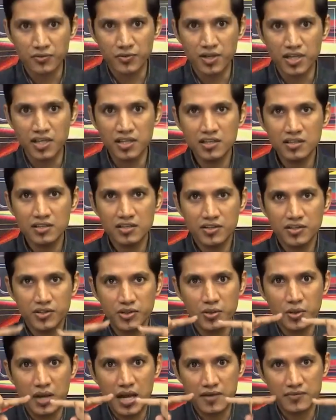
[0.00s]
of T
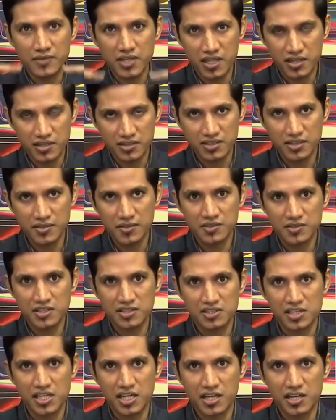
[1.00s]
you have the energy which
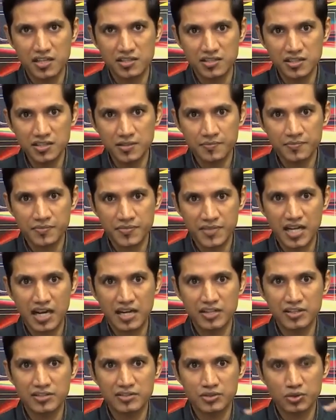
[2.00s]
is decreasing,
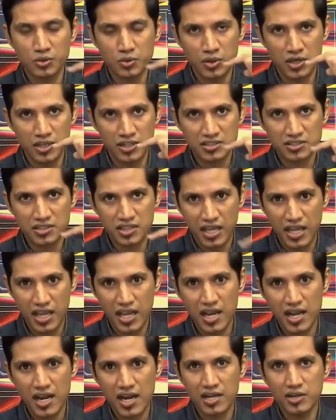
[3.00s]
that is towards
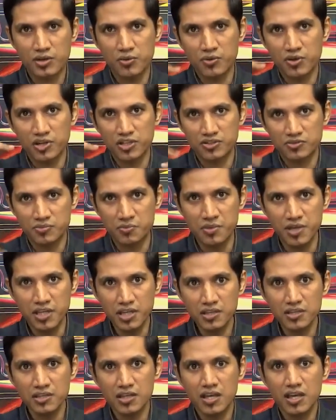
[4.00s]
A and towards
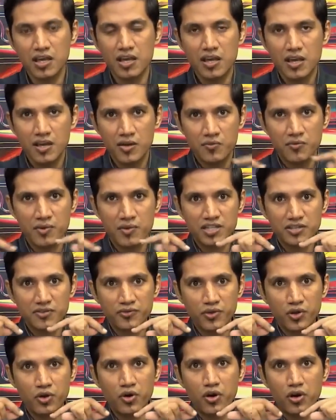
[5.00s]
B, whereas
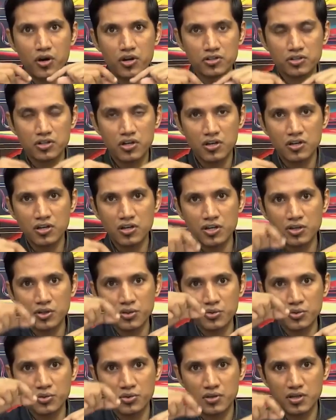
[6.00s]
if you go orthogonal
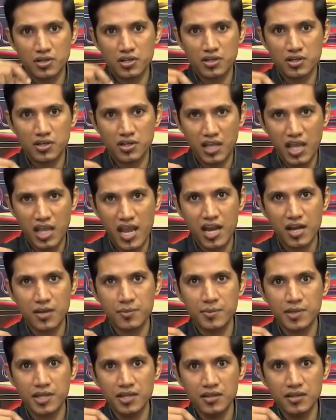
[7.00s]
to A
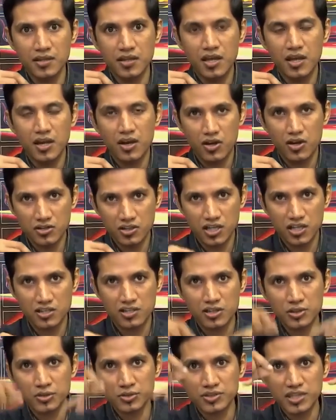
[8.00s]
and B, on the
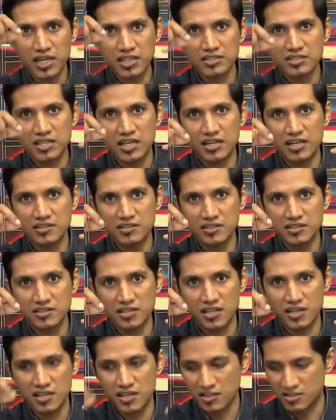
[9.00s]
other two sides the energy is
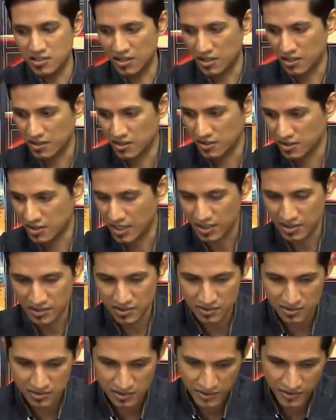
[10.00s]
increasing. That
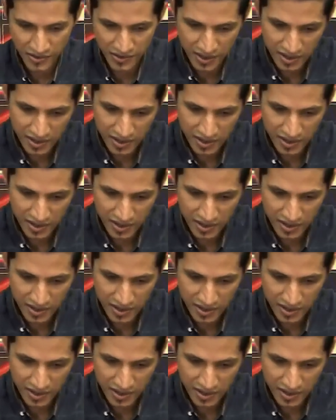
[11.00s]
is,